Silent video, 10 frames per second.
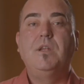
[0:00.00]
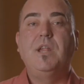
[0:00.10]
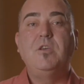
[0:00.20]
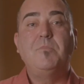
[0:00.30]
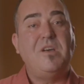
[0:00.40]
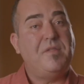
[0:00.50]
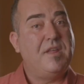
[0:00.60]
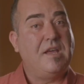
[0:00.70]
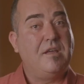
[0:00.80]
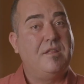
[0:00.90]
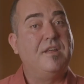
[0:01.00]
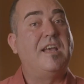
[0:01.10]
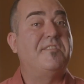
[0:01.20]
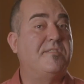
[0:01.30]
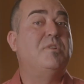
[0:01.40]
Now, you might think the
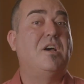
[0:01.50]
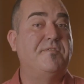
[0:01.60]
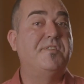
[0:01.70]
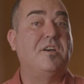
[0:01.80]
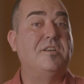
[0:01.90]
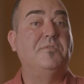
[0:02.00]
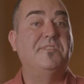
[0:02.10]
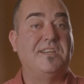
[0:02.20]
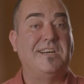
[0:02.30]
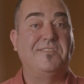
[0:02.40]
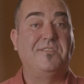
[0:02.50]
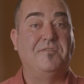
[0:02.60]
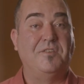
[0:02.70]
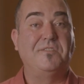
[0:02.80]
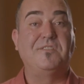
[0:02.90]
customer life cycle starts the
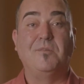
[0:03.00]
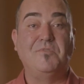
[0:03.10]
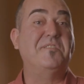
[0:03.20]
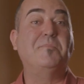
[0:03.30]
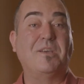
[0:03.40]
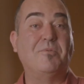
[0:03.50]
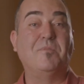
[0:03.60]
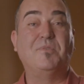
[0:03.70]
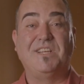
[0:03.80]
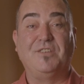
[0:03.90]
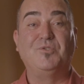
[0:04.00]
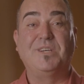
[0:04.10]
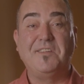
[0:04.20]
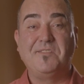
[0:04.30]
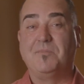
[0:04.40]
first time you speak with a potential
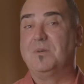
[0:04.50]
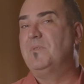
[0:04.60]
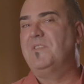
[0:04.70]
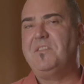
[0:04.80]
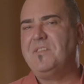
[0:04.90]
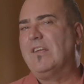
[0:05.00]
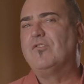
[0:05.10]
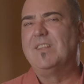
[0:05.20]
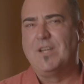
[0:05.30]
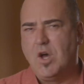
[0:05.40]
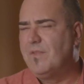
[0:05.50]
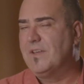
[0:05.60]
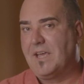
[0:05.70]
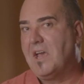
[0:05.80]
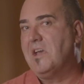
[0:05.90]
customer, but that's actually not
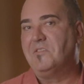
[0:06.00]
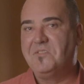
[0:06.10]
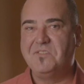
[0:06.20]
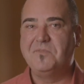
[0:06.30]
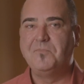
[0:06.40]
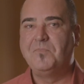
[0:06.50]
the case.